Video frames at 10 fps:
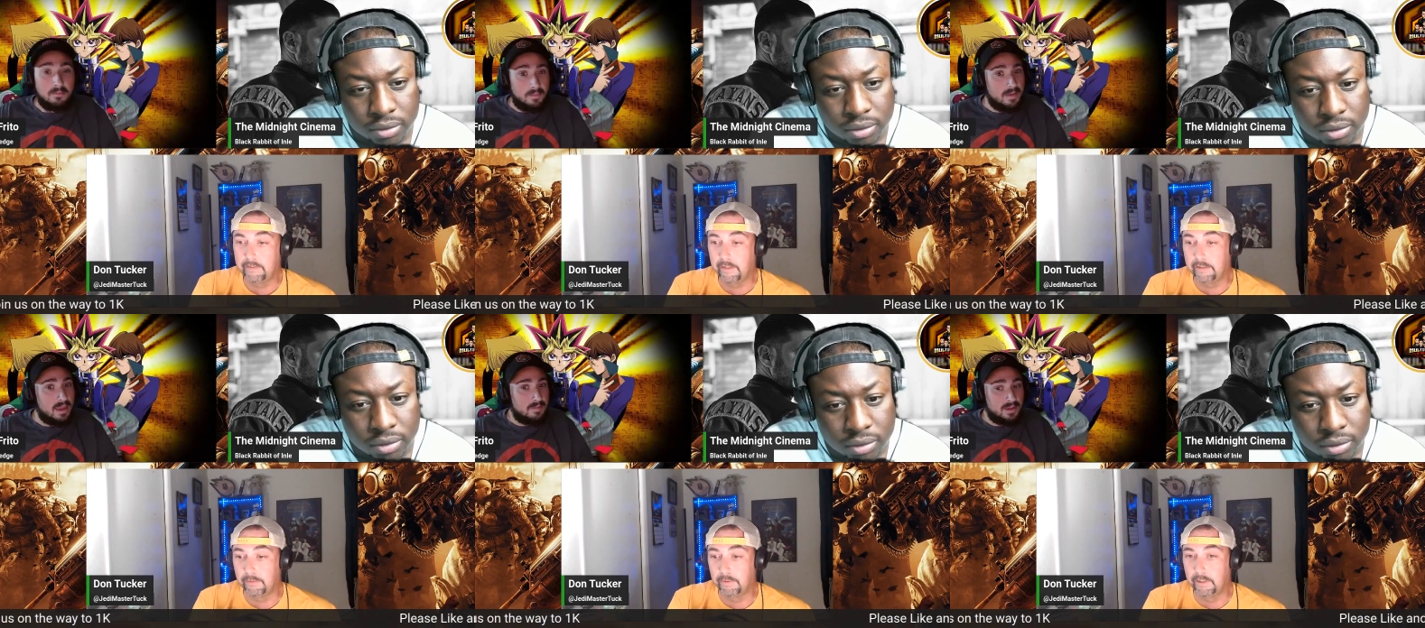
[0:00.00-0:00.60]
Speaker 1: like Maybe.
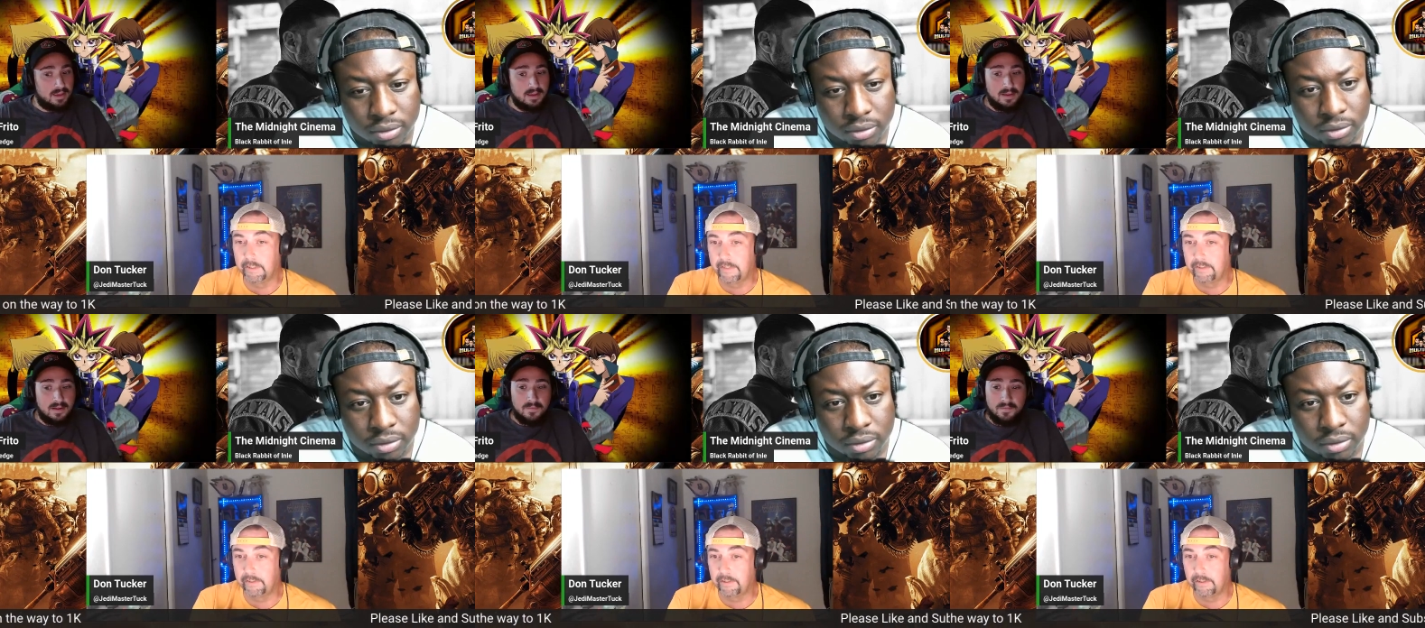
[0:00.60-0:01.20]
their, that's like like
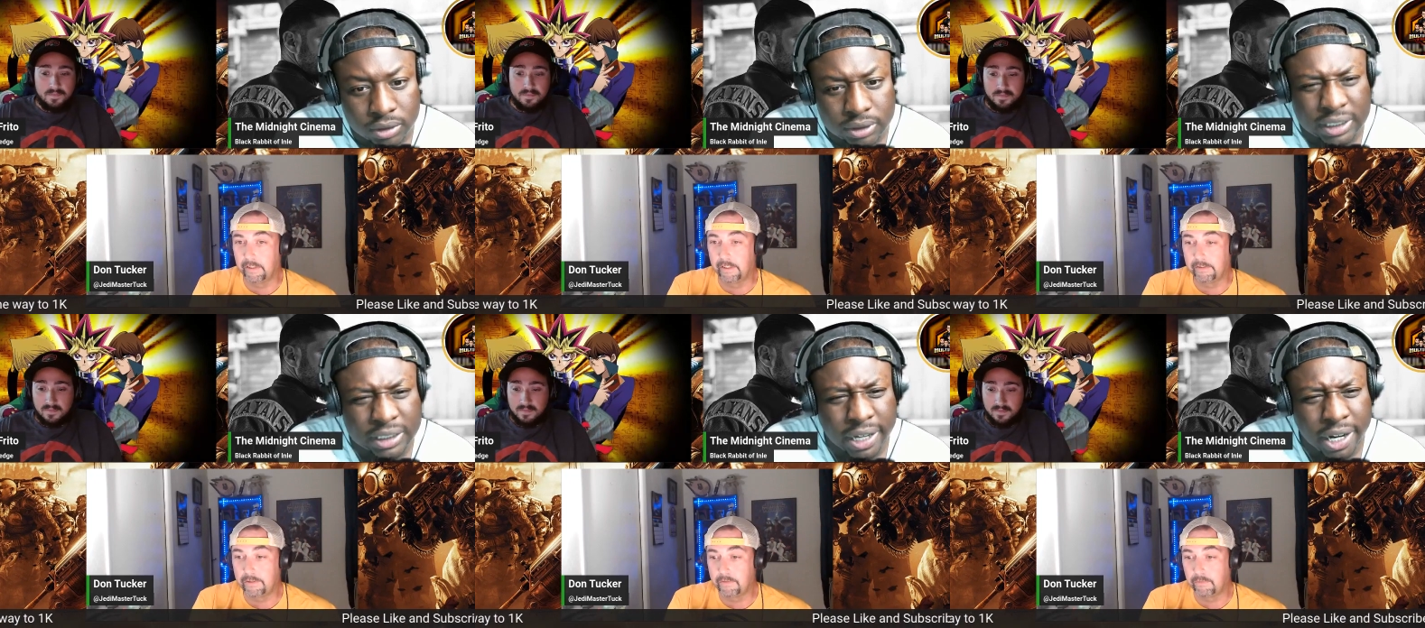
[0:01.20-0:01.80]

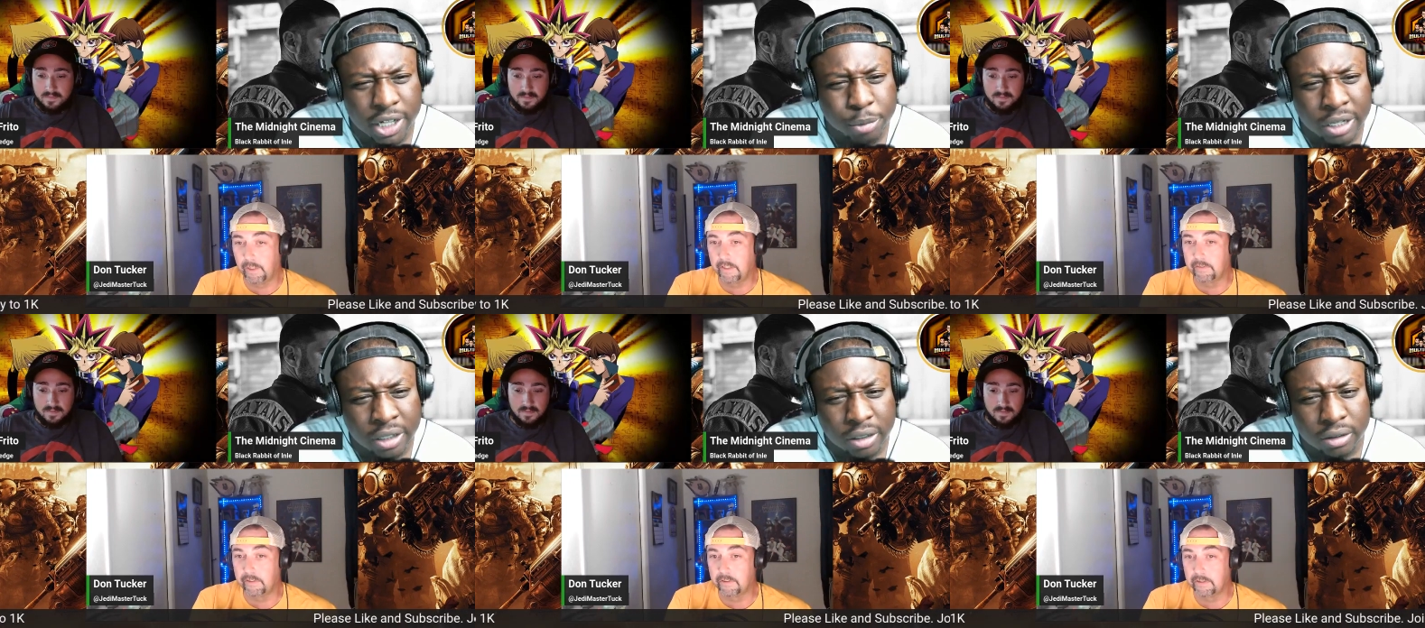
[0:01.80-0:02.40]
the
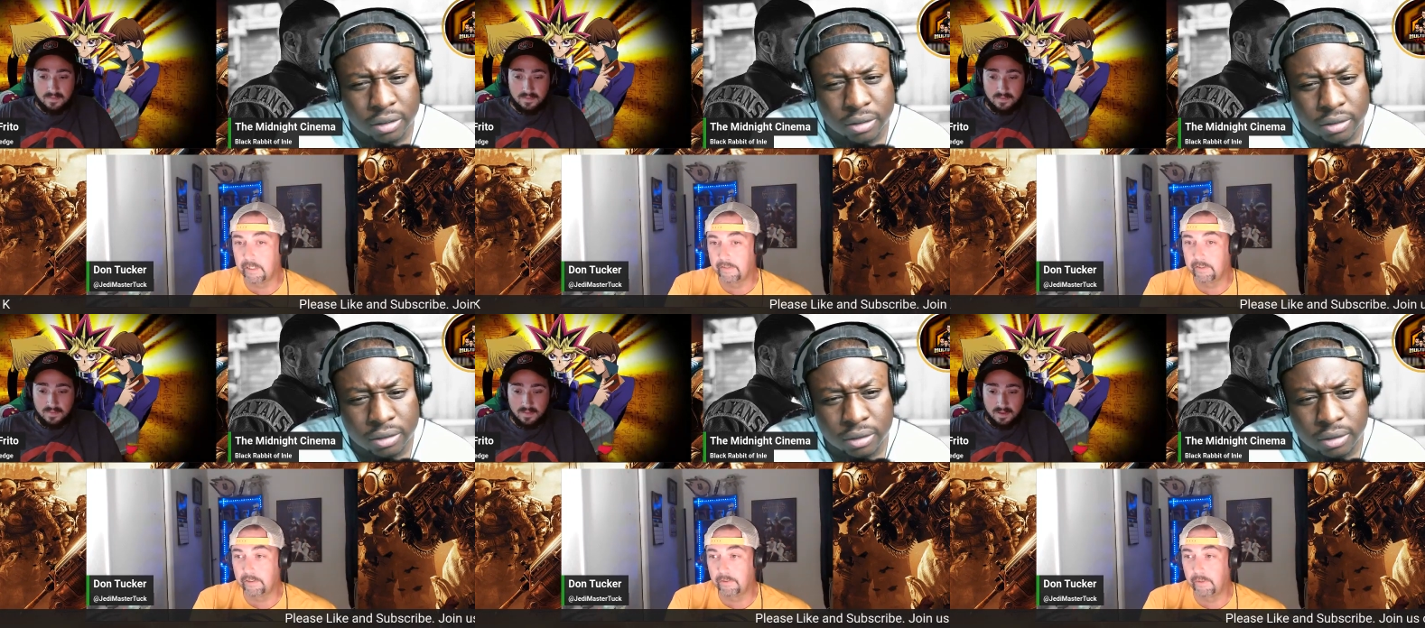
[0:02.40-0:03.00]
racing. That's like
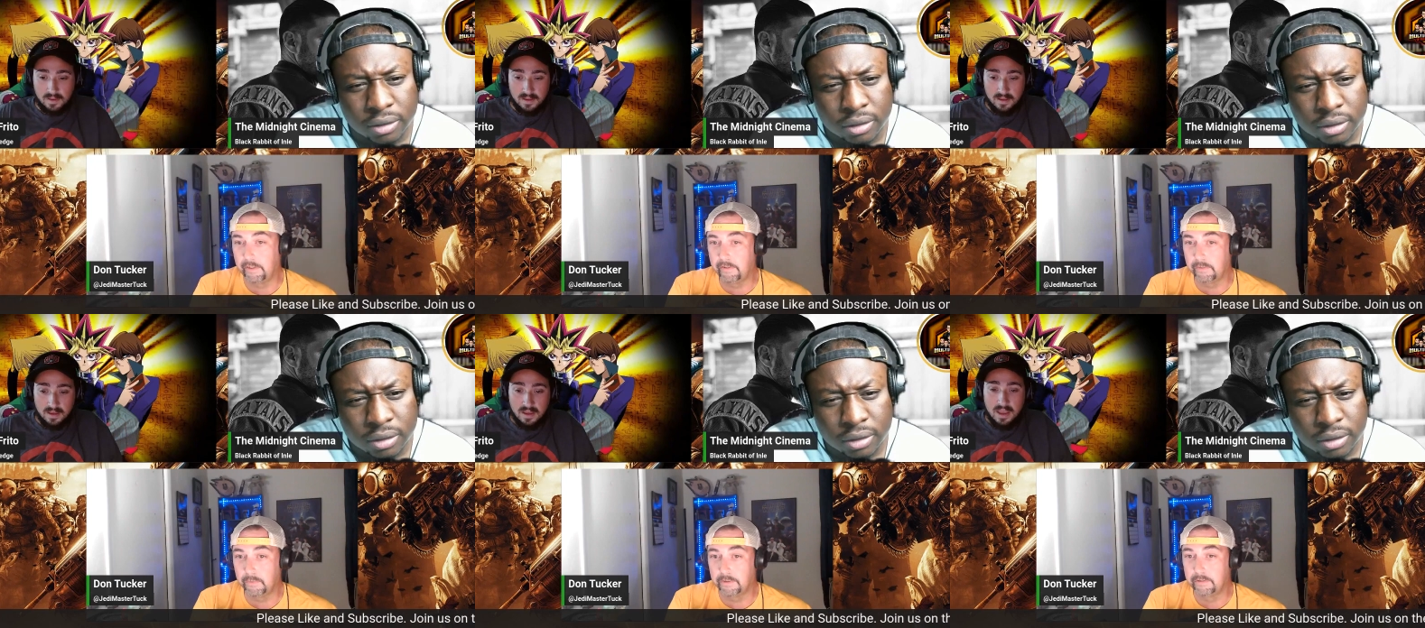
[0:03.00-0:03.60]
their racing one.